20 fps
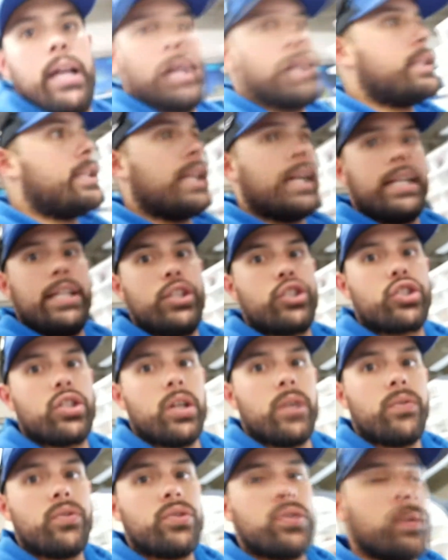did I
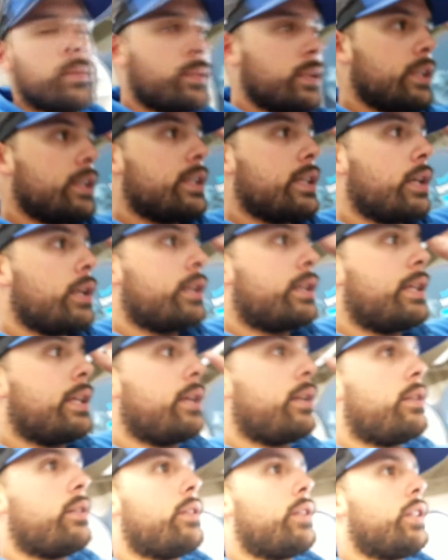discover something that did
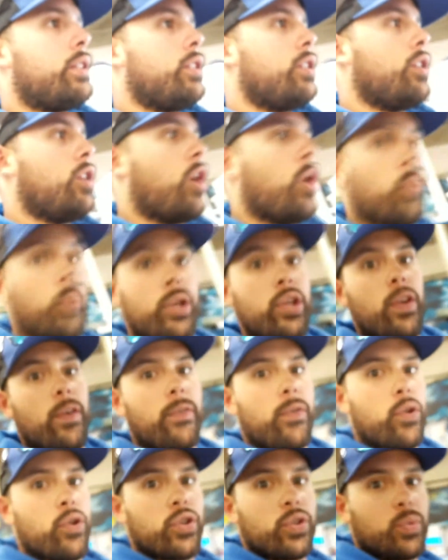are we the
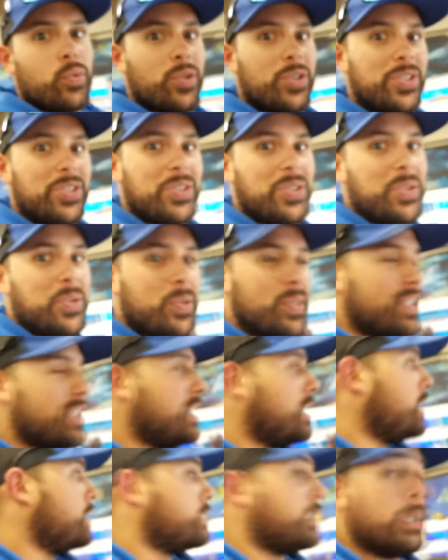first ones to do it
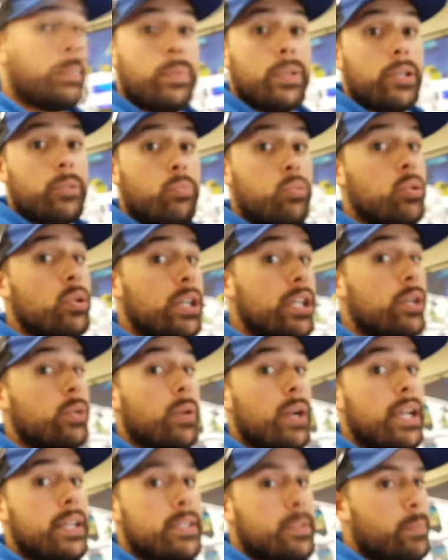guys it'd be pretty
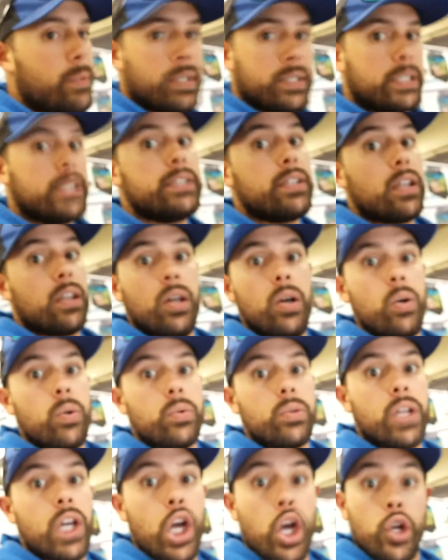crazy because he's alone
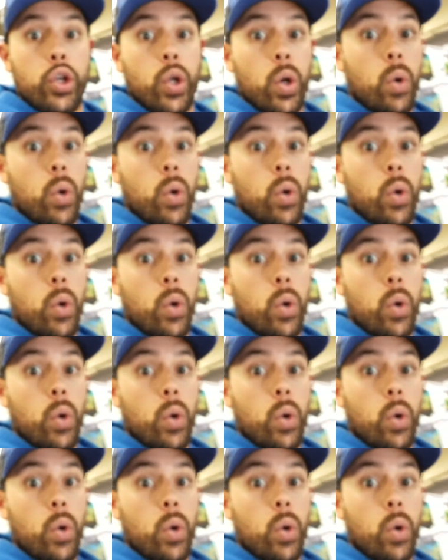no